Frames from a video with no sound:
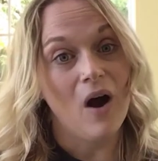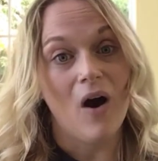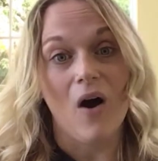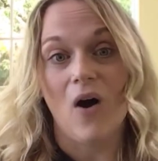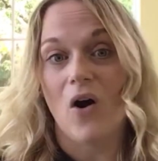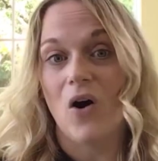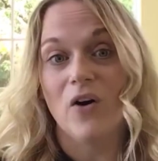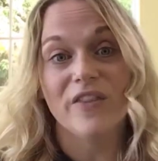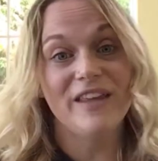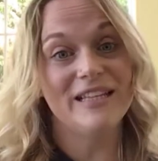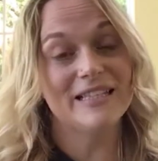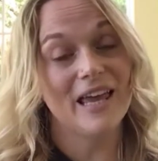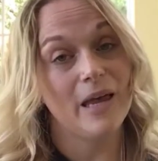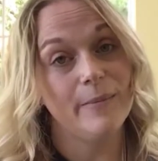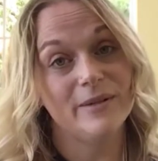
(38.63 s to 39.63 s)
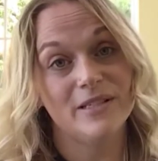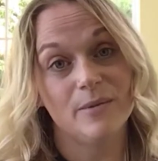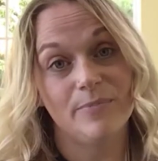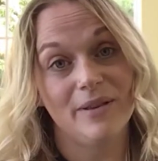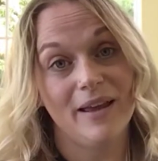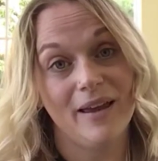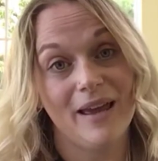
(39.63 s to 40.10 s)
All these came into
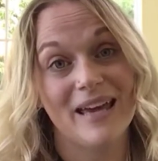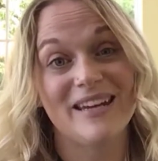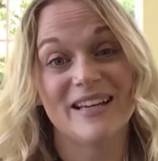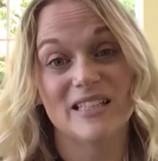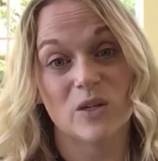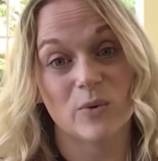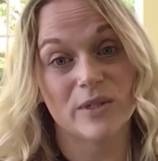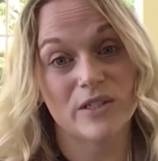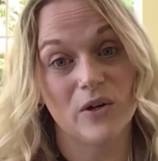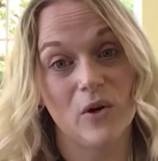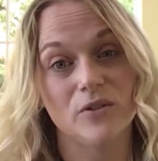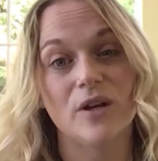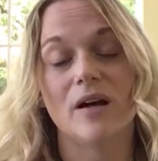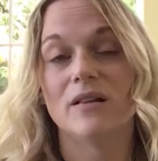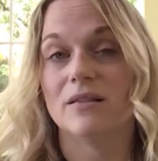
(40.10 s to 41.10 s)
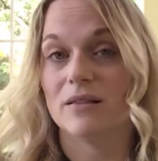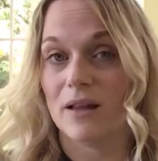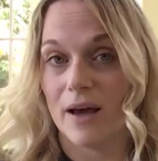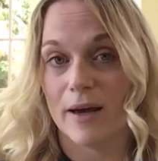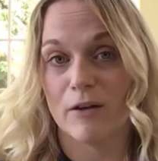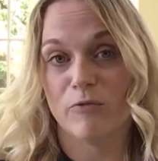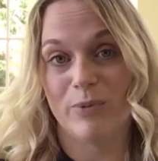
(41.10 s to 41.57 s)
play, and as a result, a
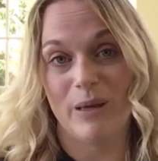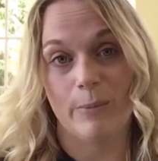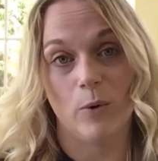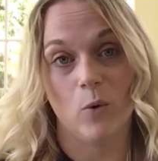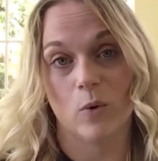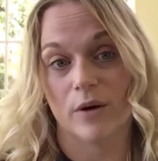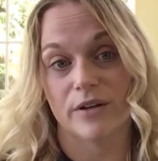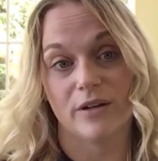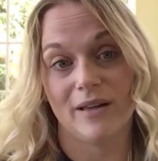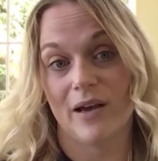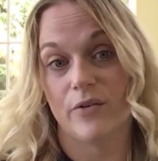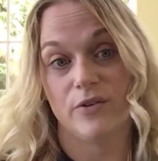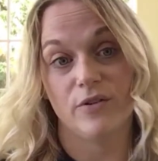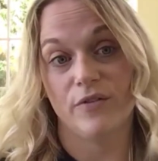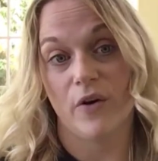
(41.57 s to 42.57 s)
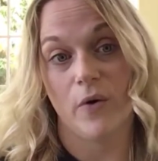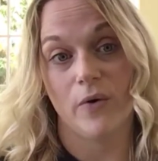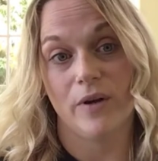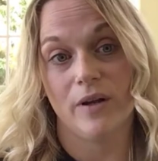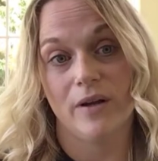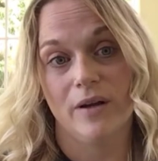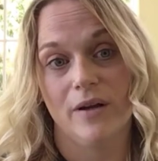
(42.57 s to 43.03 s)
lot of people weren't allowed to vote.
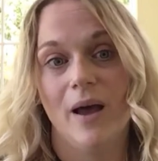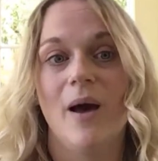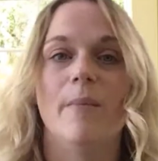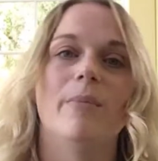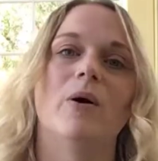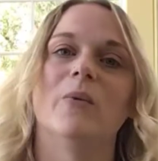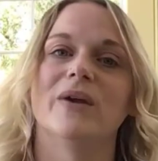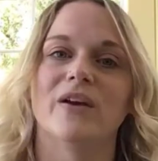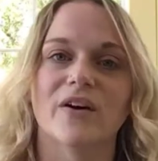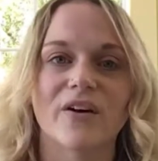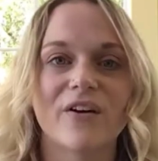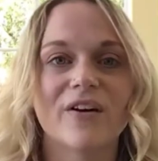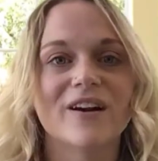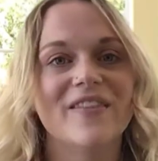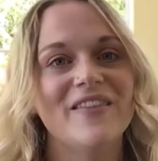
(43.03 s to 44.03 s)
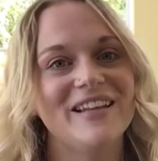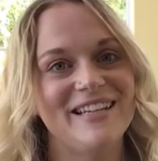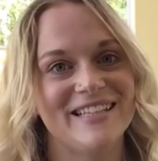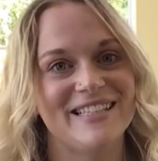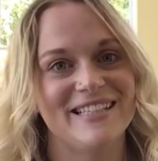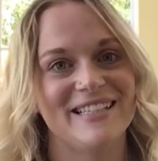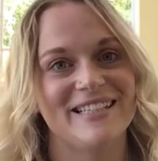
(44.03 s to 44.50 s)
But we heard in the
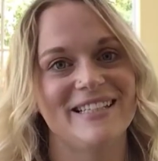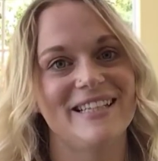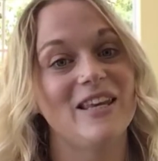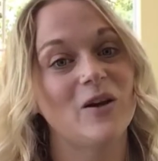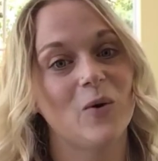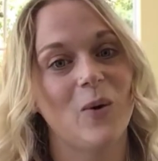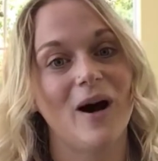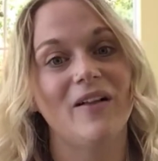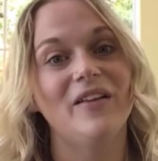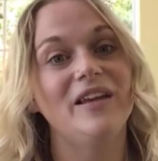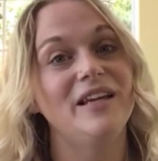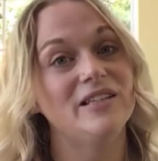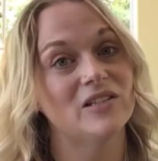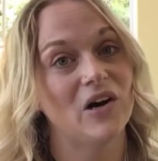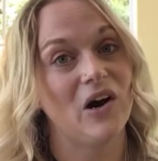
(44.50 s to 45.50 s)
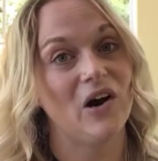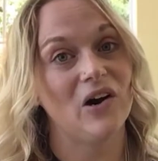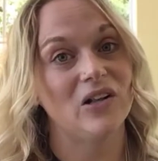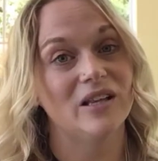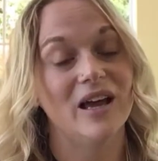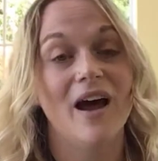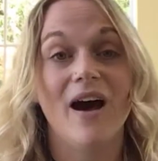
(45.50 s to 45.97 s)
distance equality's
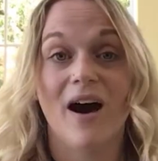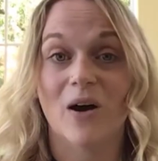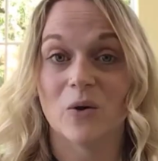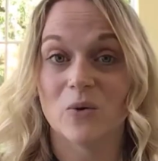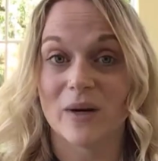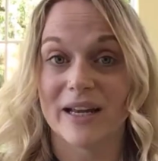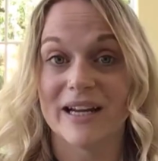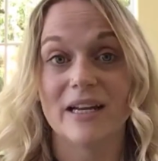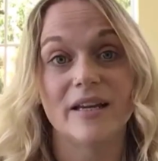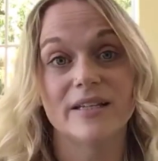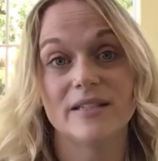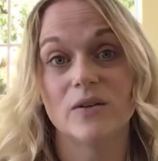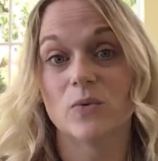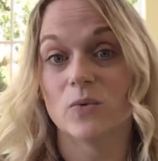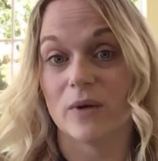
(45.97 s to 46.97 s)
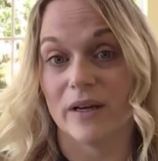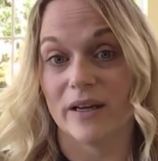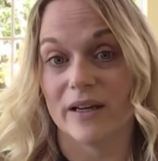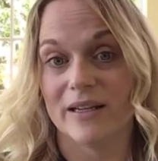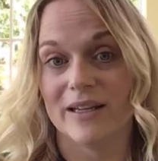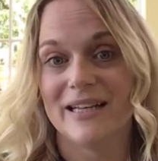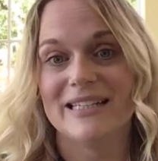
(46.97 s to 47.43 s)
call. A right isn't
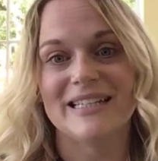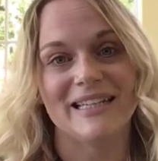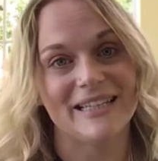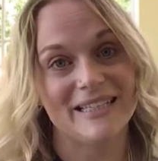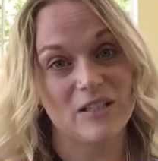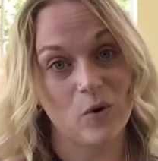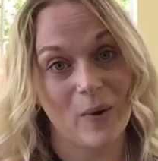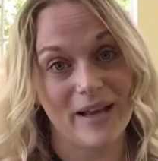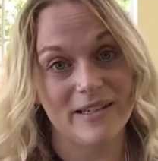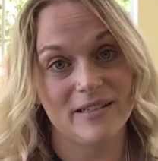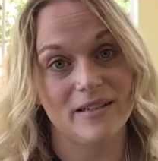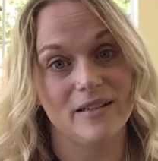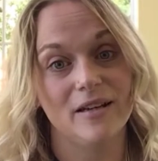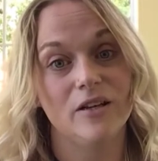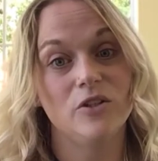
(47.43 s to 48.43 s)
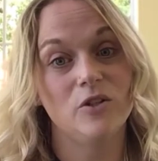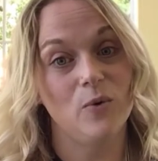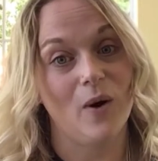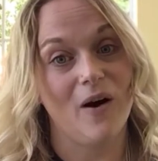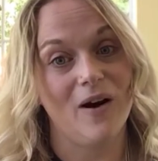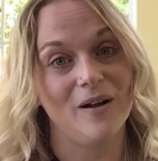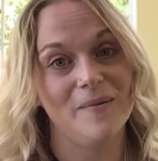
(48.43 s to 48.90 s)
right till it's granted to
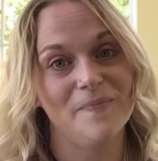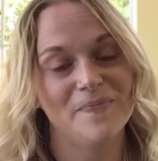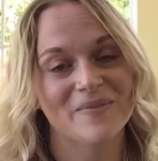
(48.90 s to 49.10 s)
all.